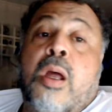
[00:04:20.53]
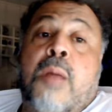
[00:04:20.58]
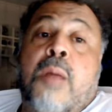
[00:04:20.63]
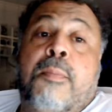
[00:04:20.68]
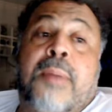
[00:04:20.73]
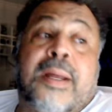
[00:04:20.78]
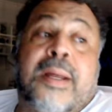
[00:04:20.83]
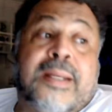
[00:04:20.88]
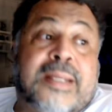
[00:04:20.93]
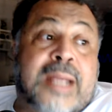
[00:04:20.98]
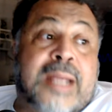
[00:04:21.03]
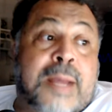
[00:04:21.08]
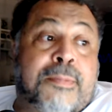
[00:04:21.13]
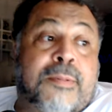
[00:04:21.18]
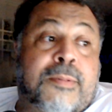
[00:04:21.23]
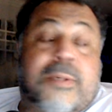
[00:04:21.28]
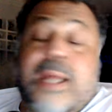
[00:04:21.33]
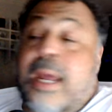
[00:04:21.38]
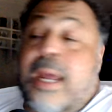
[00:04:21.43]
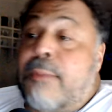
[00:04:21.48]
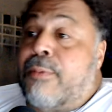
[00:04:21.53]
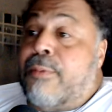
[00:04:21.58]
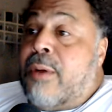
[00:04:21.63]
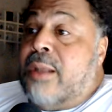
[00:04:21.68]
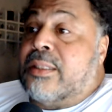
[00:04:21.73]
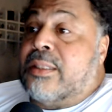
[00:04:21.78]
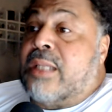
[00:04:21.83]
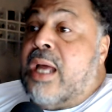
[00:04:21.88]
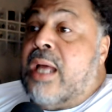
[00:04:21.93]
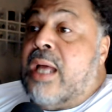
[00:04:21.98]
But De Dak
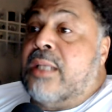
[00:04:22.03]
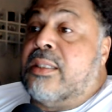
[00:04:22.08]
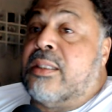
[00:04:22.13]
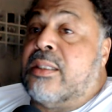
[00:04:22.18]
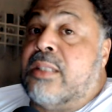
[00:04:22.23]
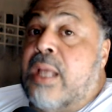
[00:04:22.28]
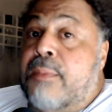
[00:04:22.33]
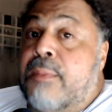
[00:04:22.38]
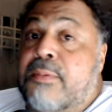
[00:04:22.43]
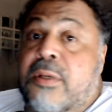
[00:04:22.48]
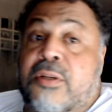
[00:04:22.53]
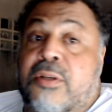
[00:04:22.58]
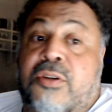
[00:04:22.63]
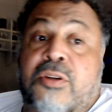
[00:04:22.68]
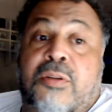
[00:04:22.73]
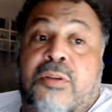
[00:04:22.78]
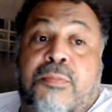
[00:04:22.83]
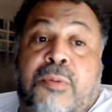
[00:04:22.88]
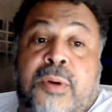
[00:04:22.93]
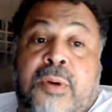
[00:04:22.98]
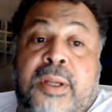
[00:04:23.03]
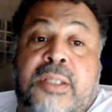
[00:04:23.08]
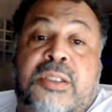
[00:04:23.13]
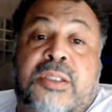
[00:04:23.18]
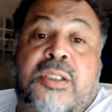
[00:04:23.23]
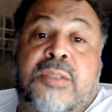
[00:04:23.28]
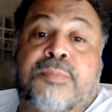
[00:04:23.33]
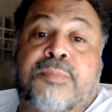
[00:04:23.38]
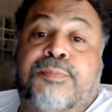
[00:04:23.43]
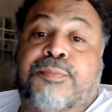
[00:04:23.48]
Prescott stepped into the
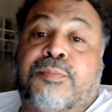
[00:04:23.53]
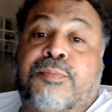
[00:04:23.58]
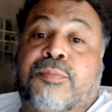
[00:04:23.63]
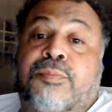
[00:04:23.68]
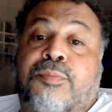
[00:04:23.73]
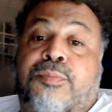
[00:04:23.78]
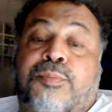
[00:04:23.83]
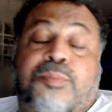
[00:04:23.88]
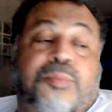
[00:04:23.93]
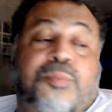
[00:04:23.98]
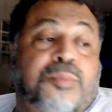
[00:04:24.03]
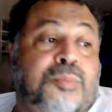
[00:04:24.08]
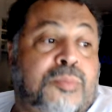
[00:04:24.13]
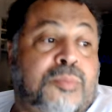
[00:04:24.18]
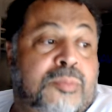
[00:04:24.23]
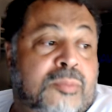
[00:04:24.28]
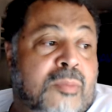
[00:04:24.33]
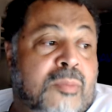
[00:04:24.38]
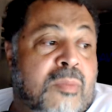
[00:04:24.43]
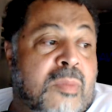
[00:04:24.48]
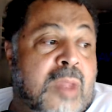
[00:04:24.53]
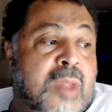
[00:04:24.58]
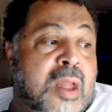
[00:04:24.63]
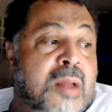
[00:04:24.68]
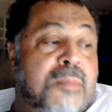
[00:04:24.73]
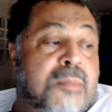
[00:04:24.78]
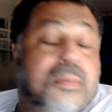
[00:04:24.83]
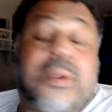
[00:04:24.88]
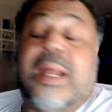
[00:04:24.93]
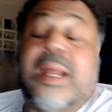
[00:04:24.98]
breach,
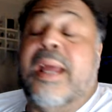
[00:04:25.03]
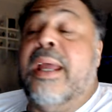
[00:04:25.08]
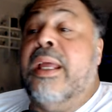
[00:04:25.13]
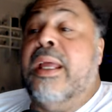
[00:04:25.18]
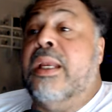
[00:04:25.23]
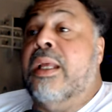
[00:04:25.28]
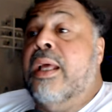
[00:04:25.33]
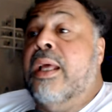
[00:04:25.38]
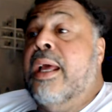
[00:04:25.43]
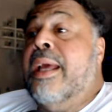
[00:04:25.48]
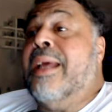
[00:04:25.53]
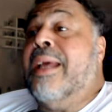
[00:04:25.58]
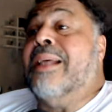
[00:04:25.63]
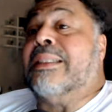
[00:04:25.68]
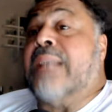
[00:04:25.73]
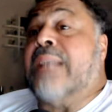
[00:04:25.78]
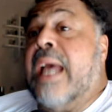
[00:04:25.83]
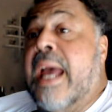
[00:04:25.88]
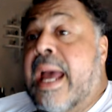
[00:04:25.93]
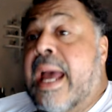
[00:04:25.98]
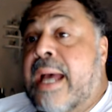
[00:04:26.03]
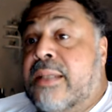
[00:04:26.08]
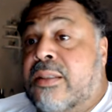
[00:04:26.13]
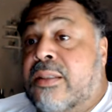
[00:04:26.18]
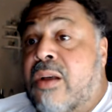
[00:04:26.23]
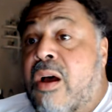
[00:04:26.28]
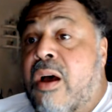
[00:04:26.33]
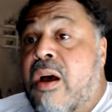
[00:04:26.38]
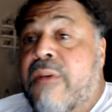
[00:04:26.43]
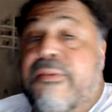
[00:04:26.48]
played his ass
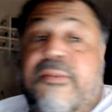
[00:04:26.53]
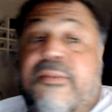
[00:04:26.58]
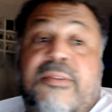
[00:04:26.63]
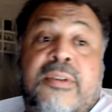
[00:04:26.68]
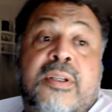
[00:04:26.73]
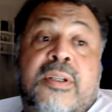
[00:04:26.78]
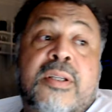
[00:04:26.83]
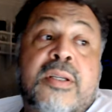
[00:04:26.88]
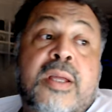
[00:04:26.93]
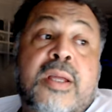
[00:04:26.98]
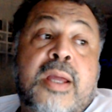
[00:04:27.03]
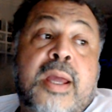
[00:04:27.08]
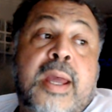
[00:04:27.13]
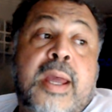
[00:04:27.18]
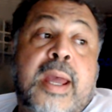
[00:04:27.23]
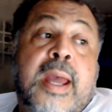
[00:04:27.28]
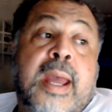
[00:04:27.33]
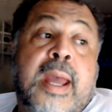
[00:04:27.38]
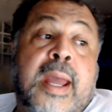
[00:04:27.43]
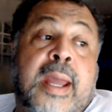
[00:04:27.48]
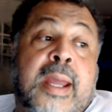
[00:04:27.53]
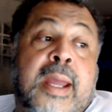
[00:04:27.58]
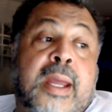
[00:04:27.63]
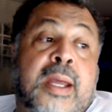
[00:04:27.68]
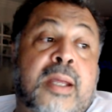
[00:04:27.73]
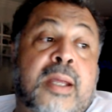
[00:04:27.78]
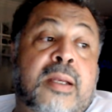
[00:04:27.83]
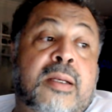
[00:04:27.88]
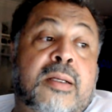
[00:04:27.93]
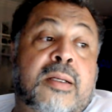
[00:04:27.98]
off,
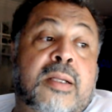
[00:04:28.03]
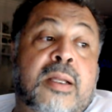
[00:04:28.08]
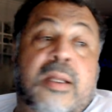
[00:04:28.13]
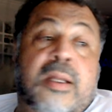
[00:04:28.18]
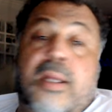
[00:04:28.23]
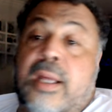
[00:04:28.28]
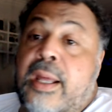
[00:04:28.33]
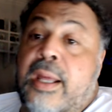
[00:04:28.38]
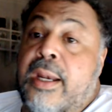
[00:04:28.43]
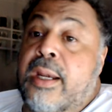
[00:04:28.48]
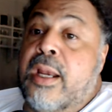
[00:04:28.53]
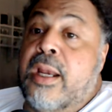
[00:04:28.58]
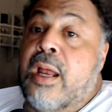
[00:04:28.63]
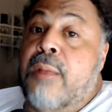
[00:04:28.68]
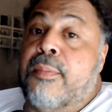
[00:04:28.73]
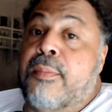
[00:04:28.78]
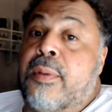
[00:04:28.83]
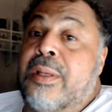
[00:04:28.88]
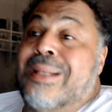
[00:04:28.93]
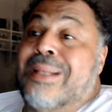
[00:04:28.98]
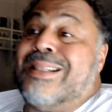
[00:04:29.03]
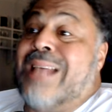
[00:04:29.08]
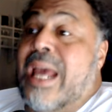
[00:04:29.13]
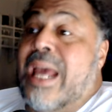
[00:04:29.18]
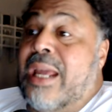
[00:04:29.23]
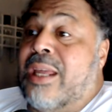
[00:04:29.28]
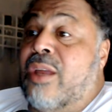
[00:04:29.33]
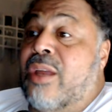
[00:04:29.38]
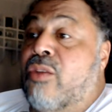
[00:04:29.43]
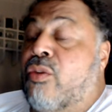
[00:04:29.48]
and ended up
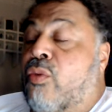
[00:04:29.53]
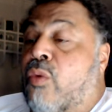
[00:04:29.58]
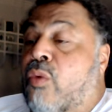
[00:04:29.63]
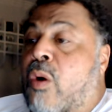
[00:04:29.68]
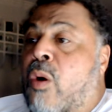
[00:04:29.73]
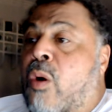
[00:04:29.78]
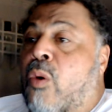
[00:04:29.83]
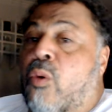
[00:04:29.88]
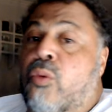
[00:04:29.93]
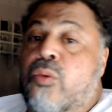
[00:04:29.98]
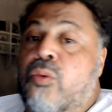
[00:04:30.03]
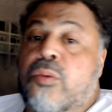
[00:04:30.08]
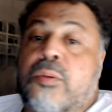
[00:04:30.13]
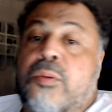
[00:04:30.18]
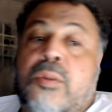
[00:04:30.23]
taking the role.